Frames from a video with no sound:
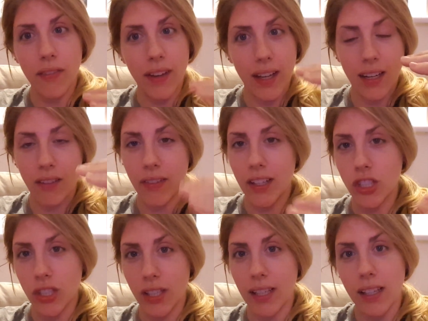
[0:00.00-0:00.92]
of it, and
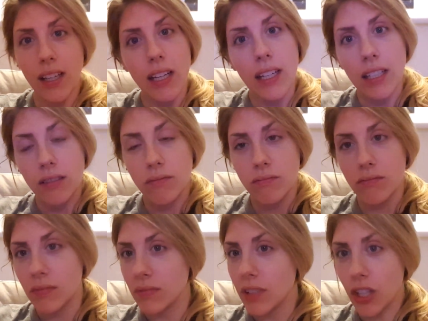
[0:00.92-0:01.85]
eventually,
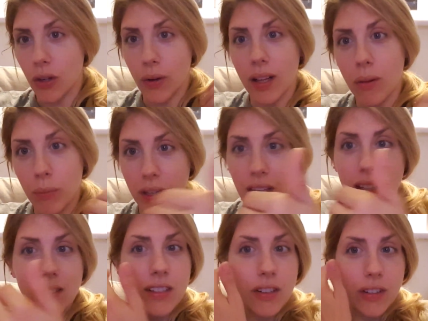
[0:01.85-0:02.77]
you know, it'll be
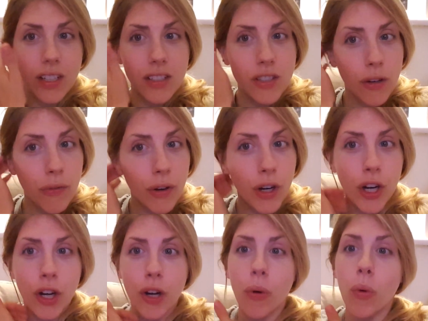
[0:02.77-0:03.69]
easier and easier for
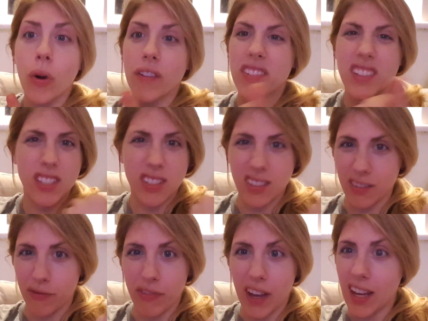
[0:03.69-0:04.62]
her, or if this is a
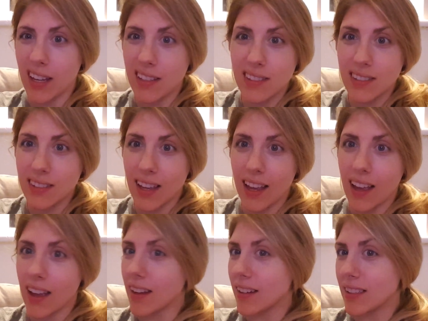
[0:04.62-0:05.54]
phase,
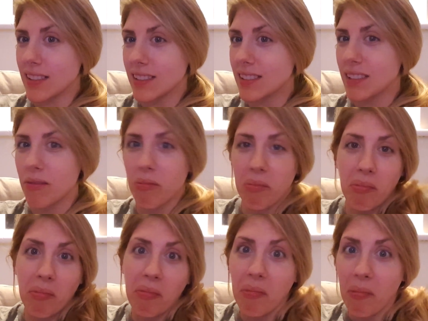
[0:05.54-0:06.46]
and
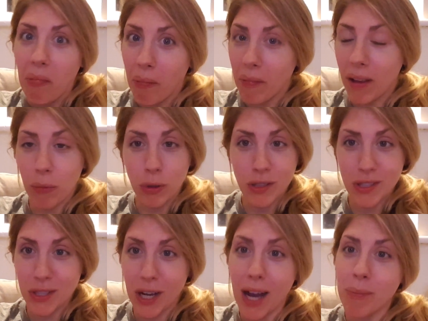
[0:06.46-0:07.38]
it will
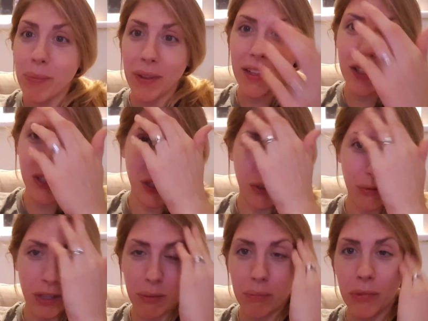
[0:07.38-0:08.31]
stop, and then she'll
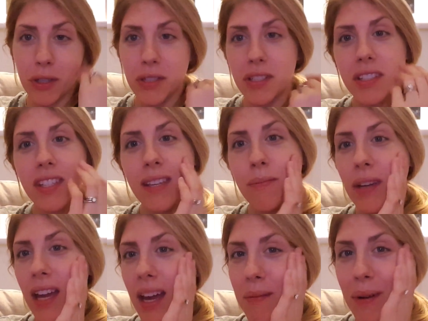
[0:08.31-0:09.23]
want to nurse to sleep
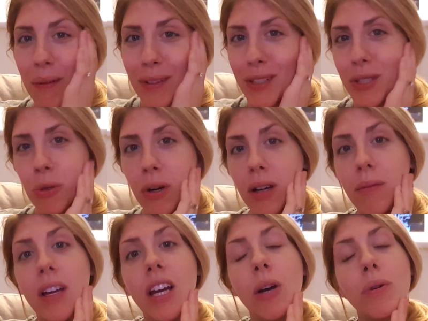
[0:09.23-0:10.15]
again. I'm not really sure.
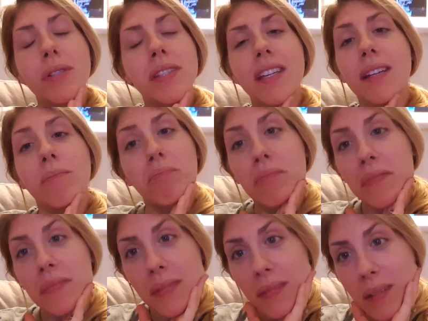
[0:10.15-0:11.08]
We'll see.
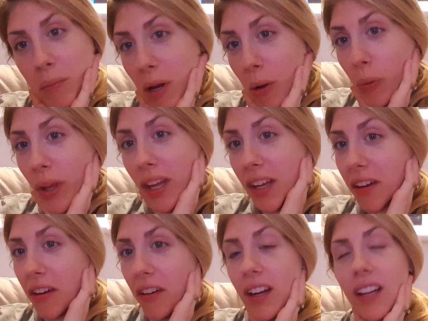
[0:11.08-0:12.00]
I'm not weaning
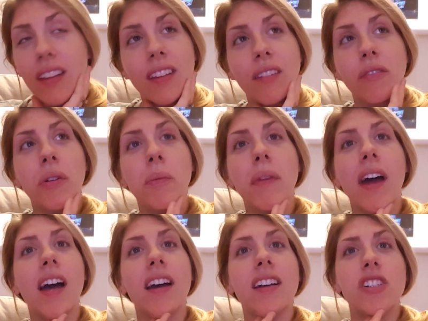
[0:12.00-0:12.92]
her or anything from
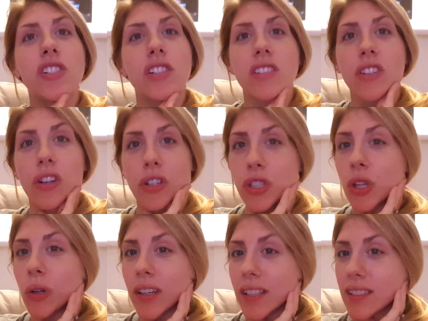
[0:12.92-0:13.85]
that. It's just her
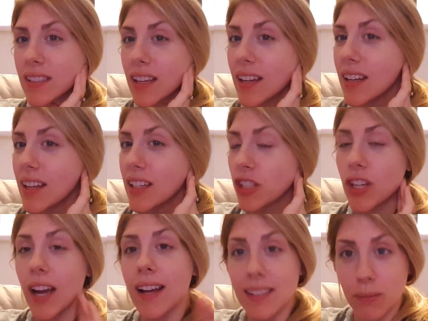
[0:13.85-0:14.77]
choice.
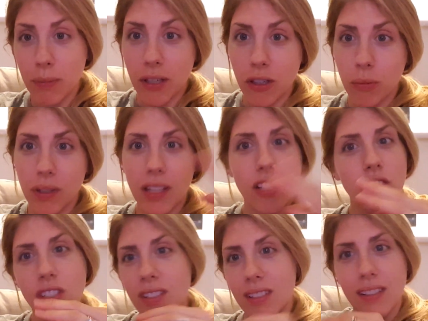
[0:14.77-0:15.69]
She has milk, but then
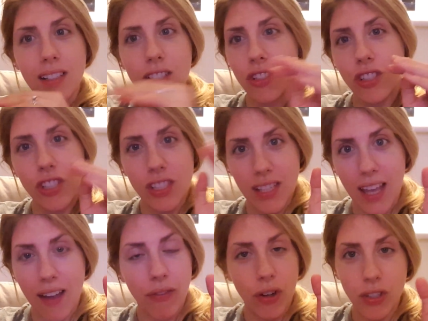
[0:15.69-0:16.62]
she's she just
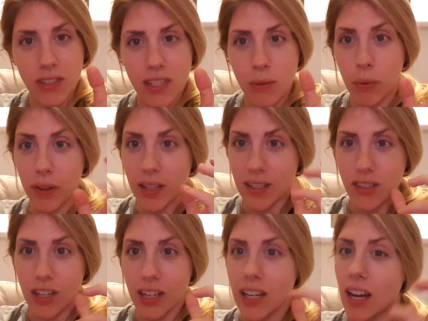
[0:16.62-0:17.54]
can't fall asleep with it. It's
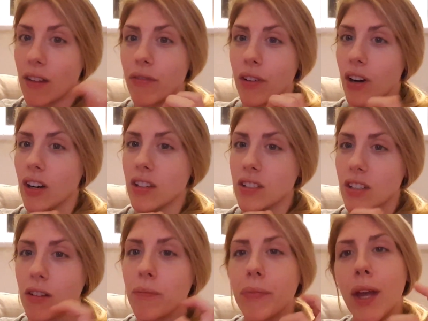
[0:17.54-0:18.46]
not enough for her,
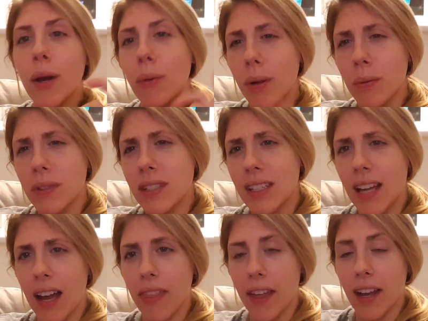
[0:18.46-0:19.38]
so we will see
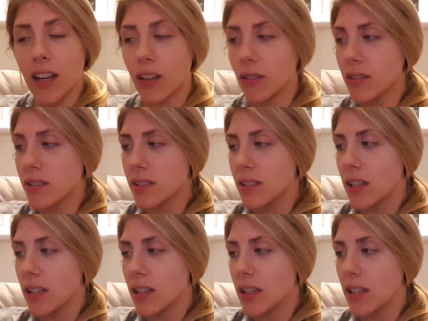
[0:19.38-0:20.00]
how that goes.